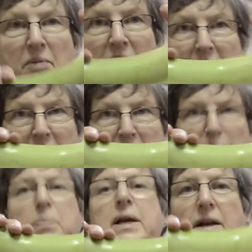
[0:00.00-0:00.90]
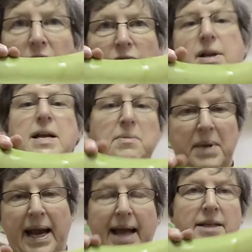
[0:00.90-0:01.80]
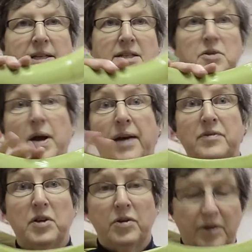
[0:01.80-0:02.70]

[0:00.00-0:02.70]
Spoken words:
one of those big green bananas, yes, you have to cook